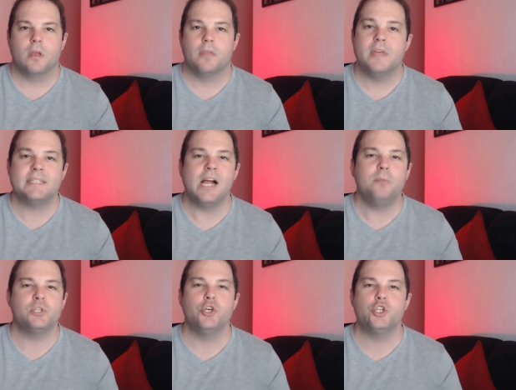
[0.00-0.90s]
This
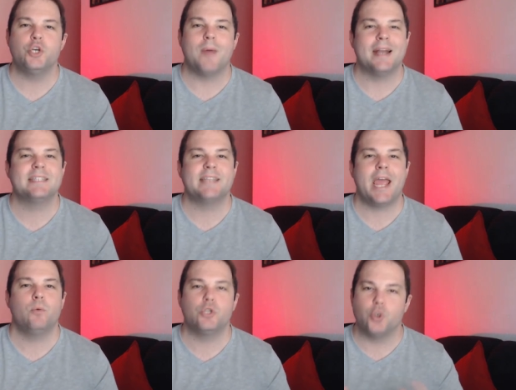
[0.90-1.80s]
helps YouTube
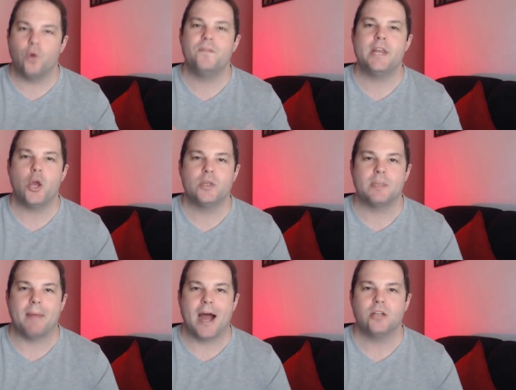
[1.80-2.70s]
understand what your video is
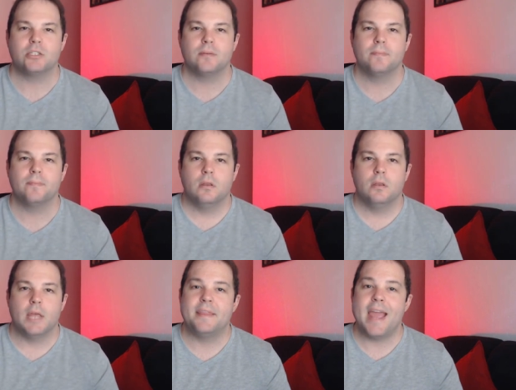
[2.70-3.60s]
about.
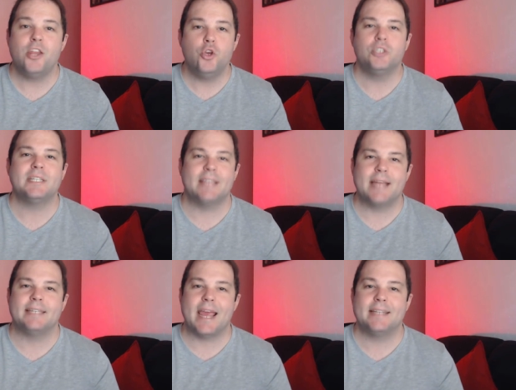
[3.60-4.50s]
It then uses
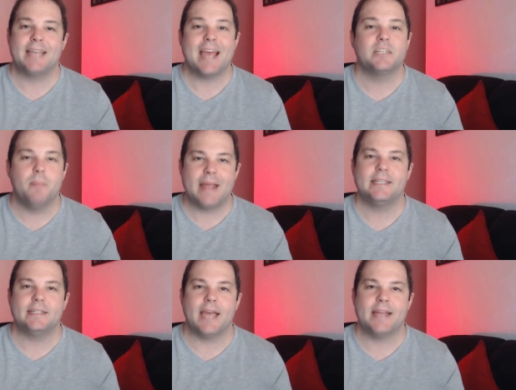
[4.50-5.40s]
that data as
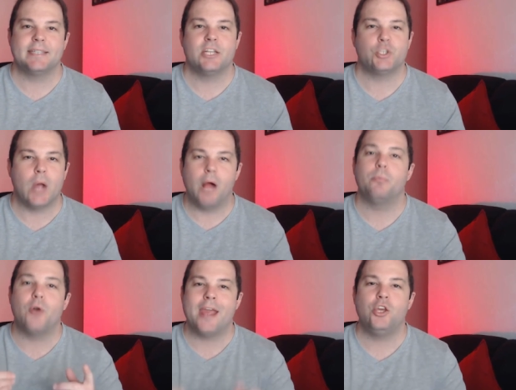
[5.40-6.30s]
metadata to help
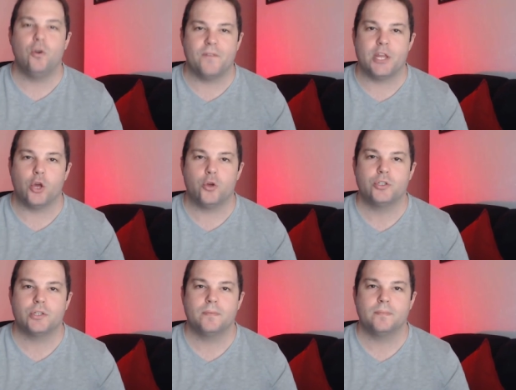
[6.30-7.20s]
rank your
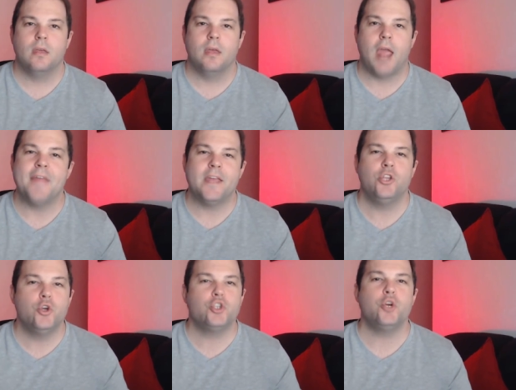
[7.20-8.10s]
videos. And then
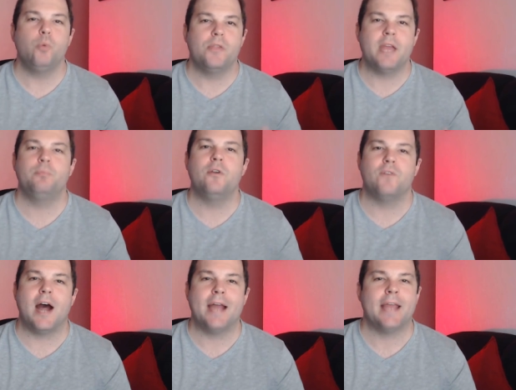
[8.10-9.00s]
YouTube will then
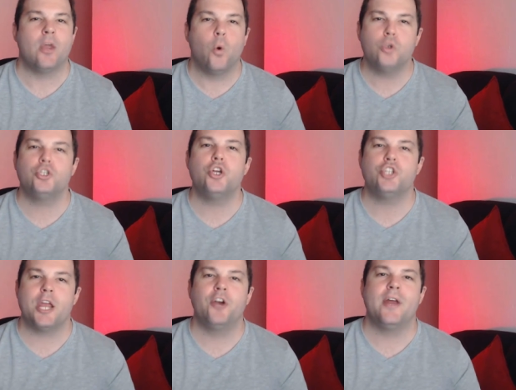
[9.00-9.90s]
provide a
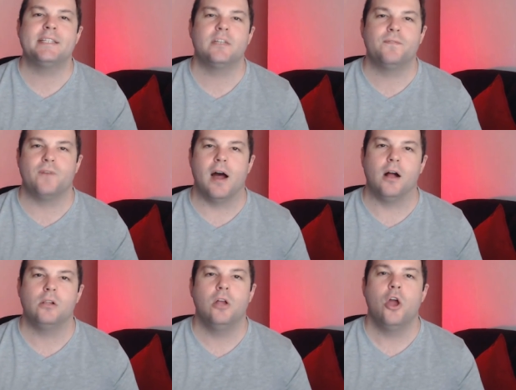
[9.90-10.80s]
auto-generated file